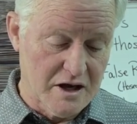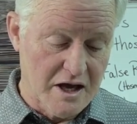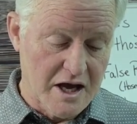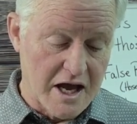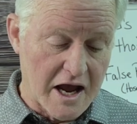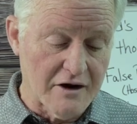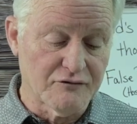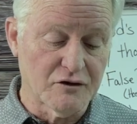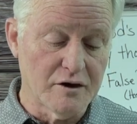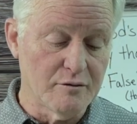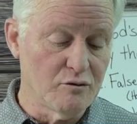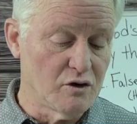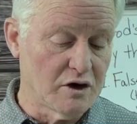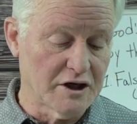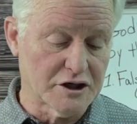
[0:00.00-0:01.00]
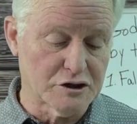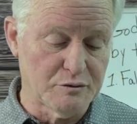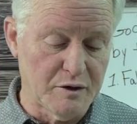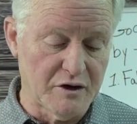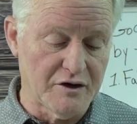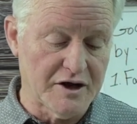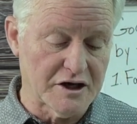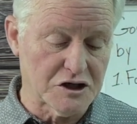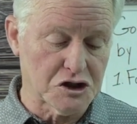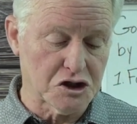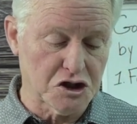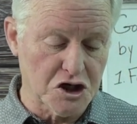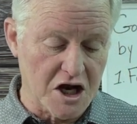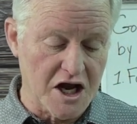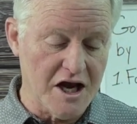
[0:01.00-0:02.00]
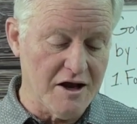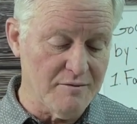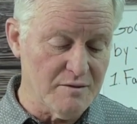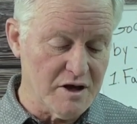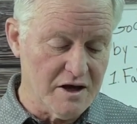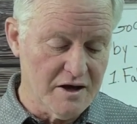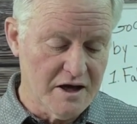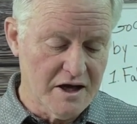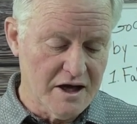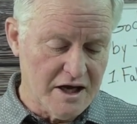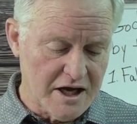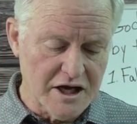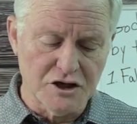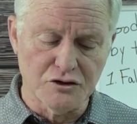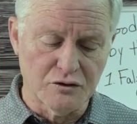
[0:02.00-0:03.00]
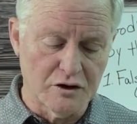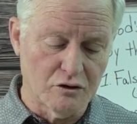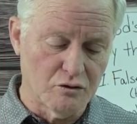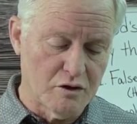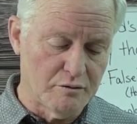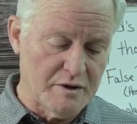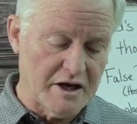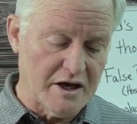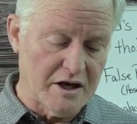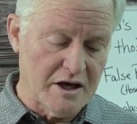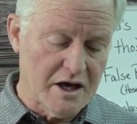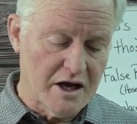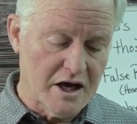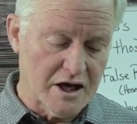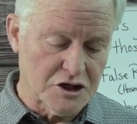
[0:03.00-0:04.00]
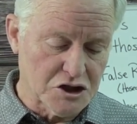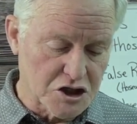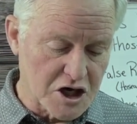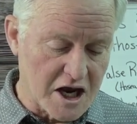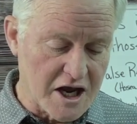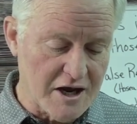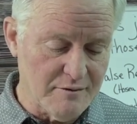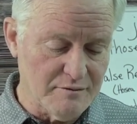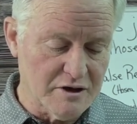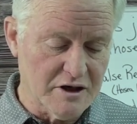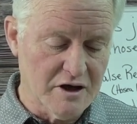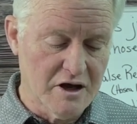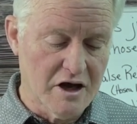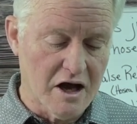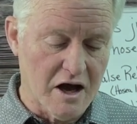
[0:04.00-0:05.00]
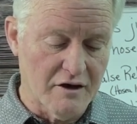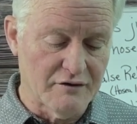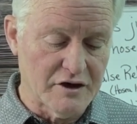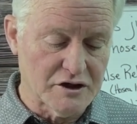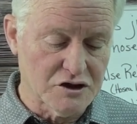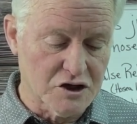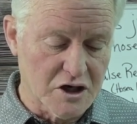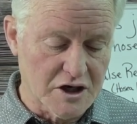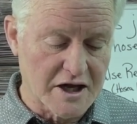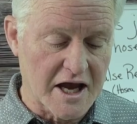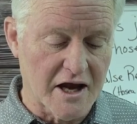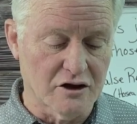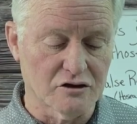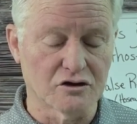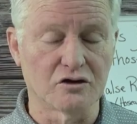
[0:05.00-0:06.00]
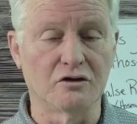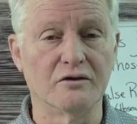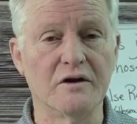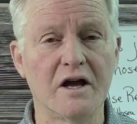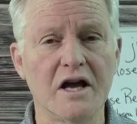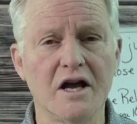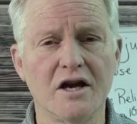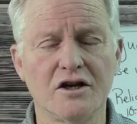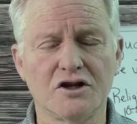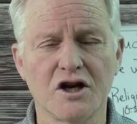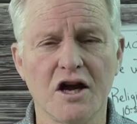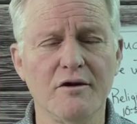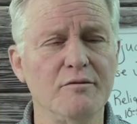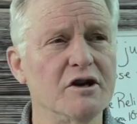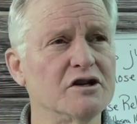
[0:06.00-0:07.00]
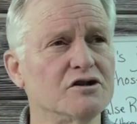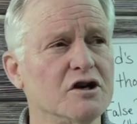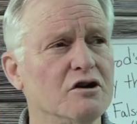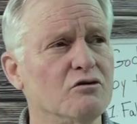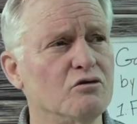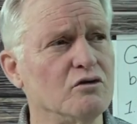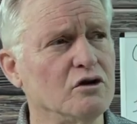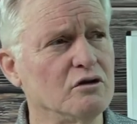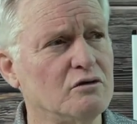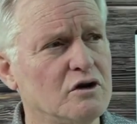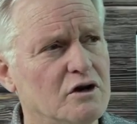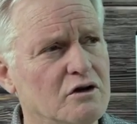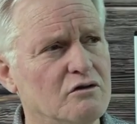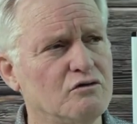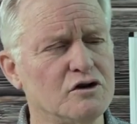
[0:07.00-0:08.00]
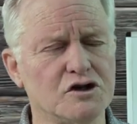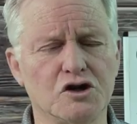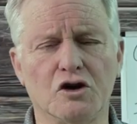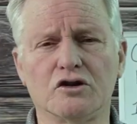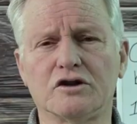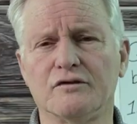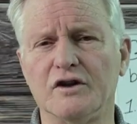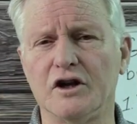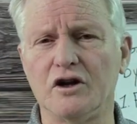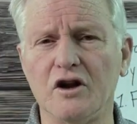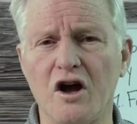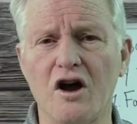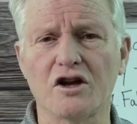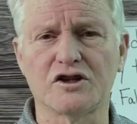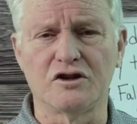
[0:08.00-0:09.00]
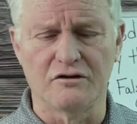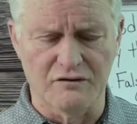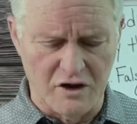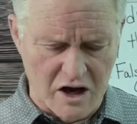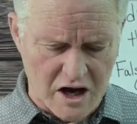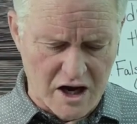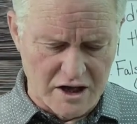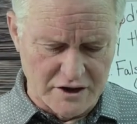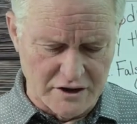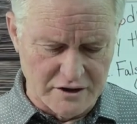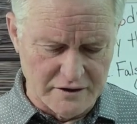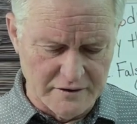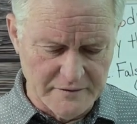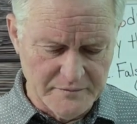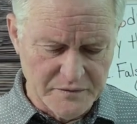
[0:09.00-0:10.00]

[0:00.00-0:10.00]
Ephraim will experience shame. Israel will be ashamed of its counsel. Shame is a result of a loss of honor.